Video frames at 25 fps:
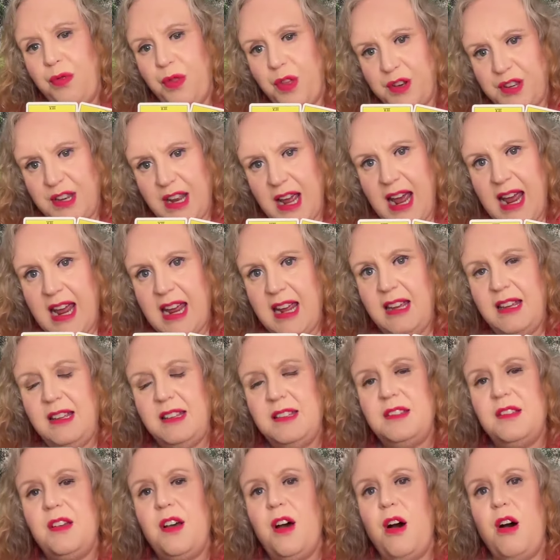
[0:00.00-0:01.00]
The
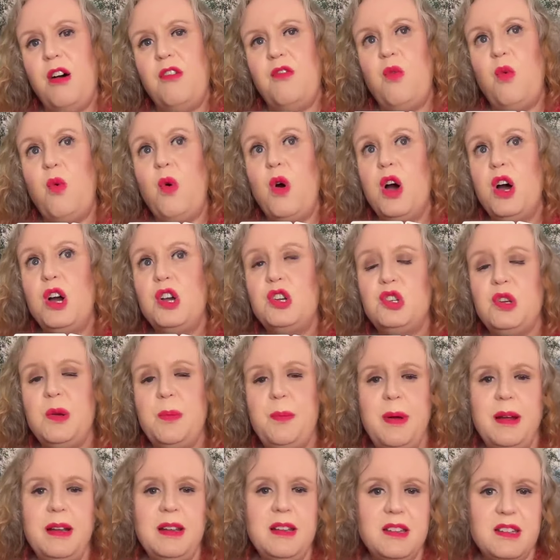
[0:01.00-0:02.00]
days of
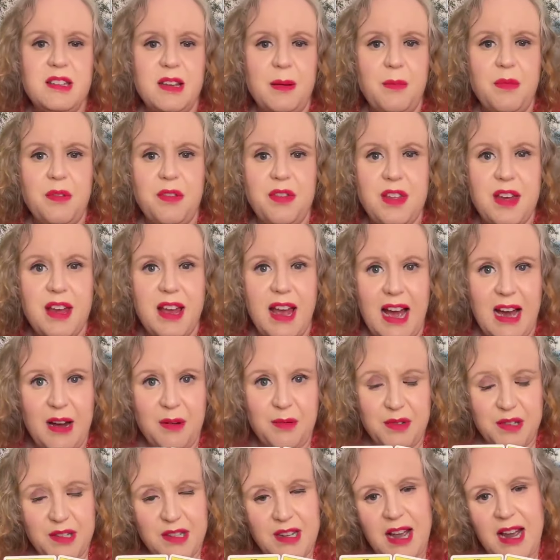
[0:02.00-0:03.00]
worshipping something
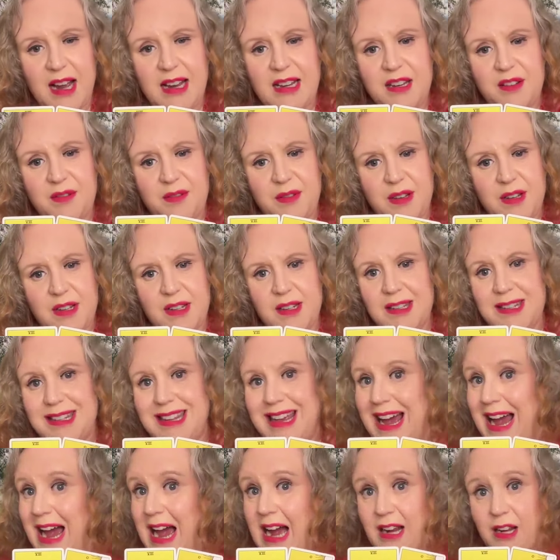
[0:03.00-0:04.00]
outside of us
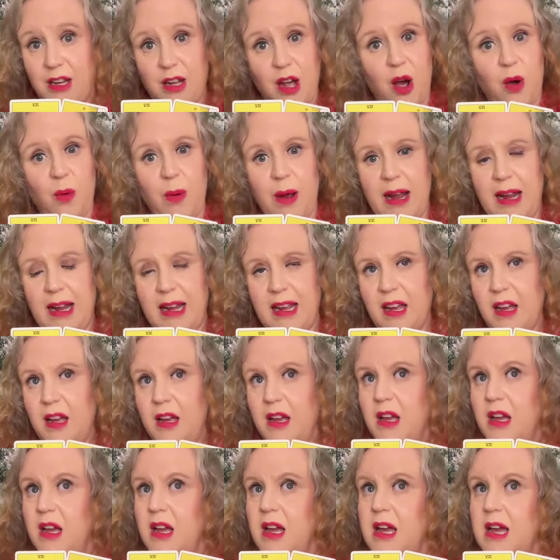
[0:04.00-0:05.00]
are going.
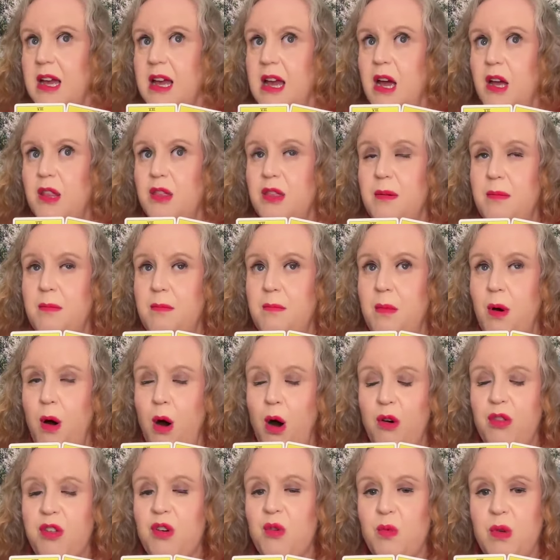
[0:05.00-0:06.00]
The
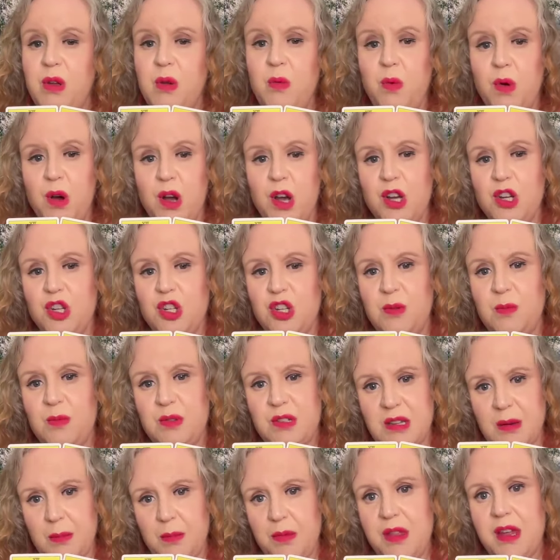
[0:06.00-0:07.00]
more that we worship
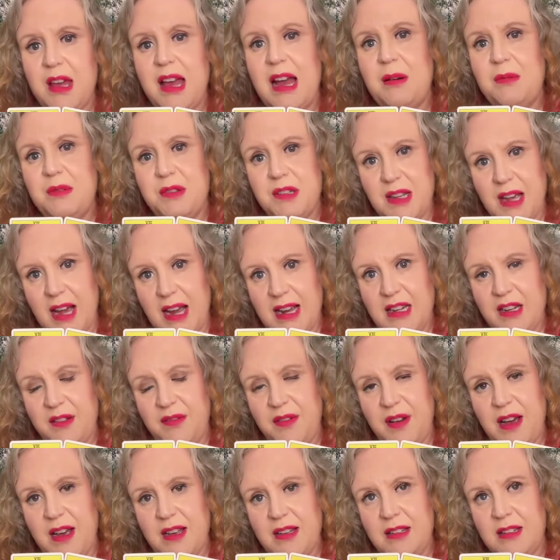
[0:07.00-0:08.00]
something outside
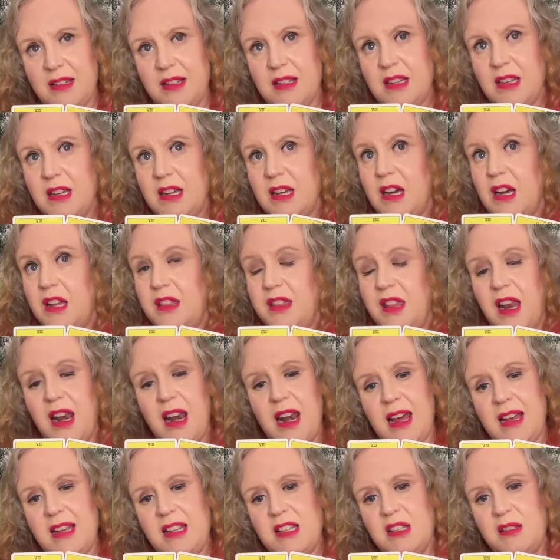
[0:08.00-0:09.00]
of us, the
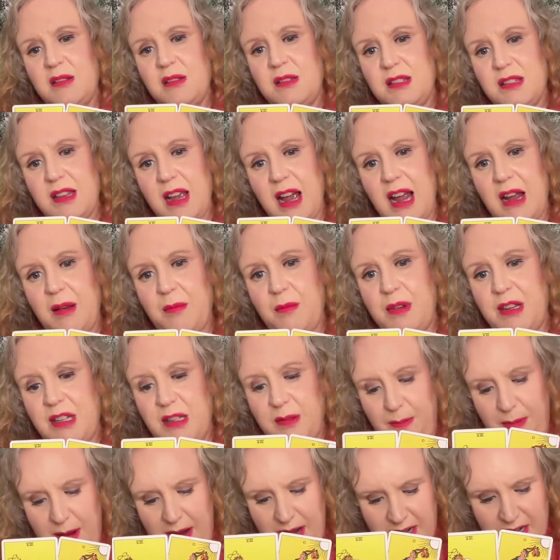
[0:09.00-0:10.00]
less time we
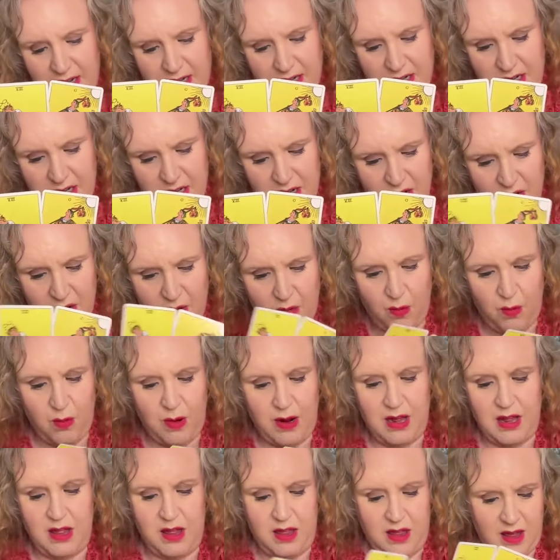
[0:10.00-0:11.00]
spend
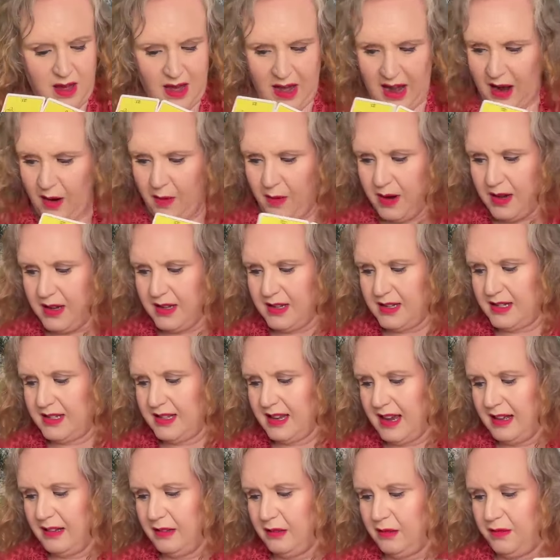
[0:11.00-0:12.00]
with
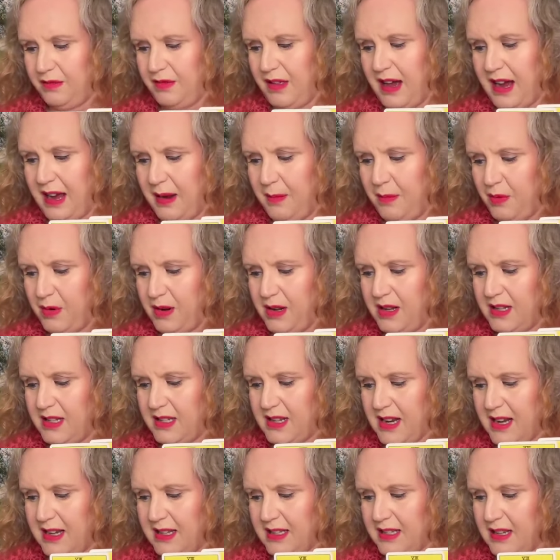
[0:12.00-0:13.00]
ourself, the High
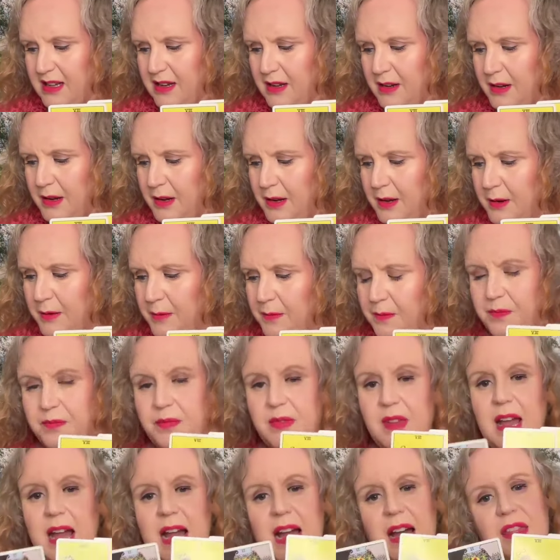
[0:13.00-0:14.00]
Priestess,
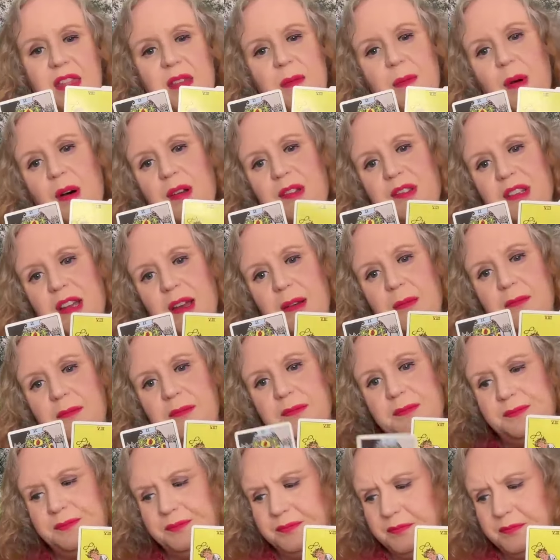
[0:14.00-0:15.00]
at the bottom.